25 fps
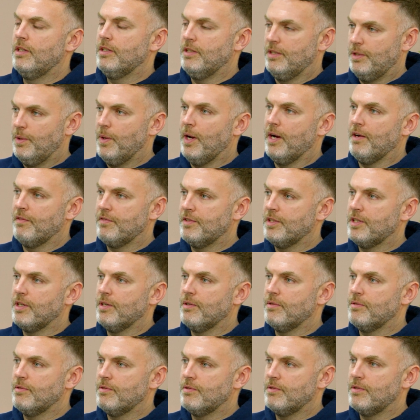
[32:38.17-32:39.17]
you have to
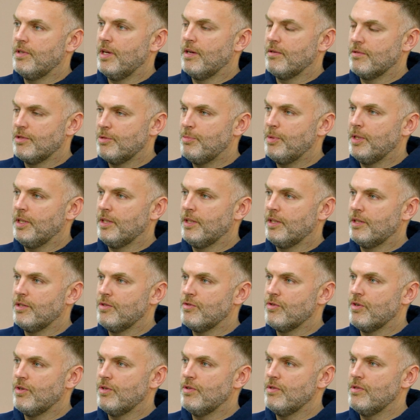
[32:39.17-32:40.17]
go down to building
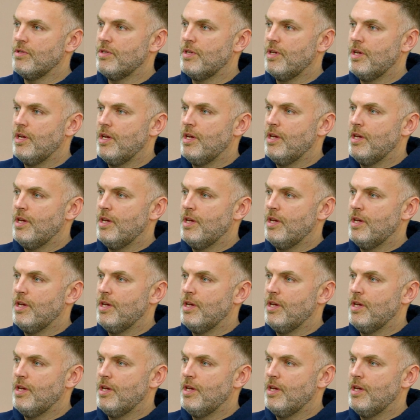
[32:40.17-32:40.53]
control.